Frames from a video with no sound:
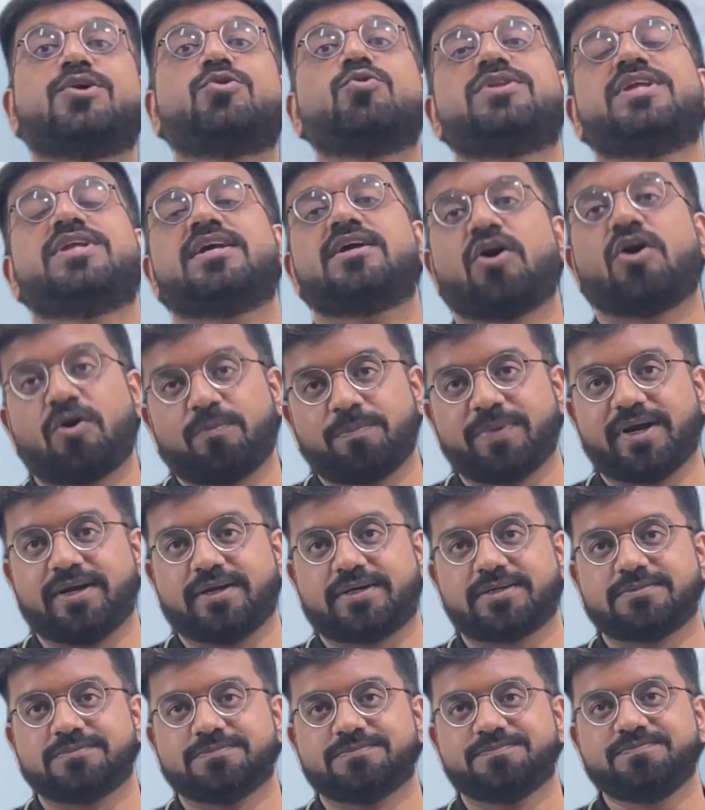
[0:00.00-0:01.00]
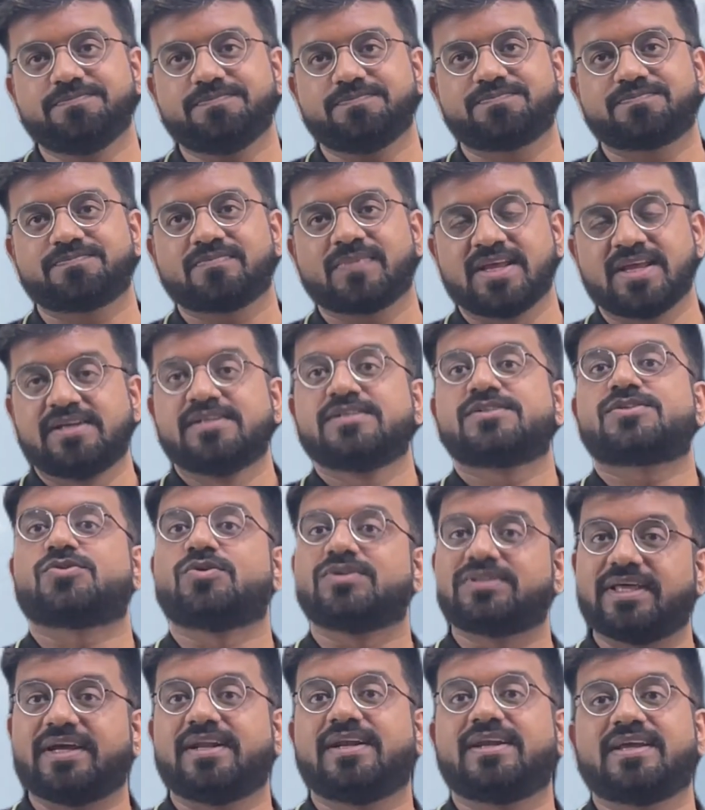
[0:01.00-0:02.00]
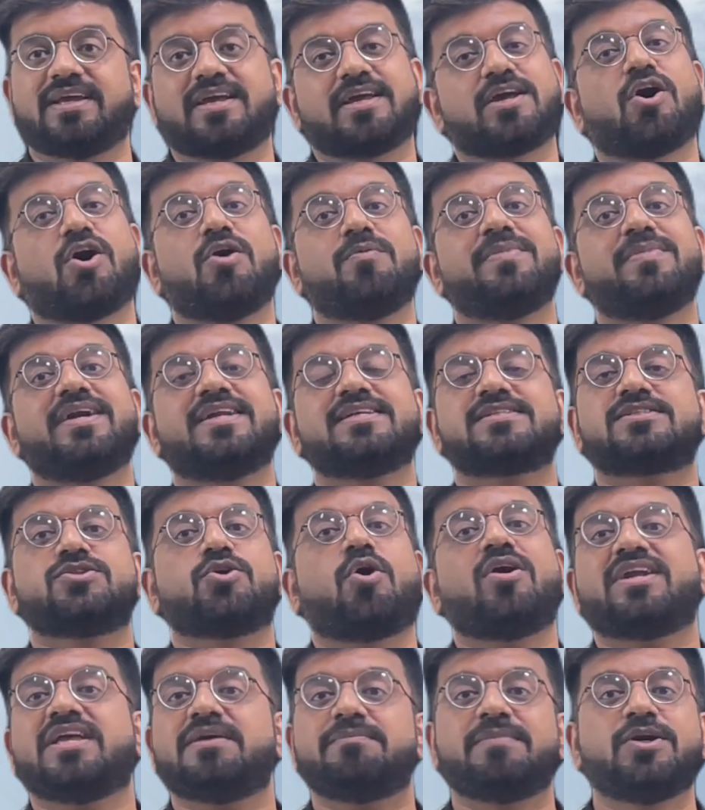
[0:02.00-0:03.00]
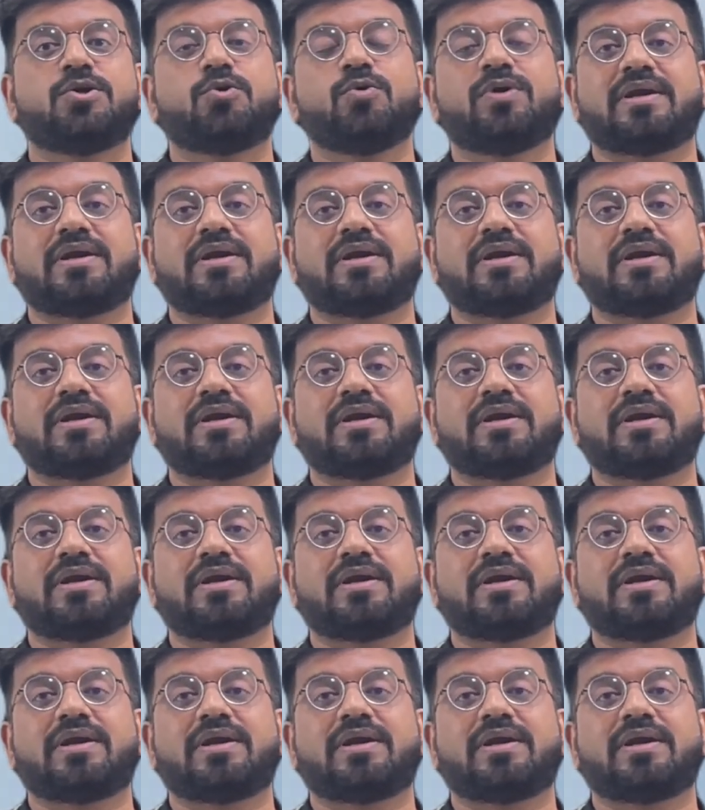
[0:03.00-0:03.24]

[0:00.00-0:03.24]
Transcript: to the government. So then government is not able to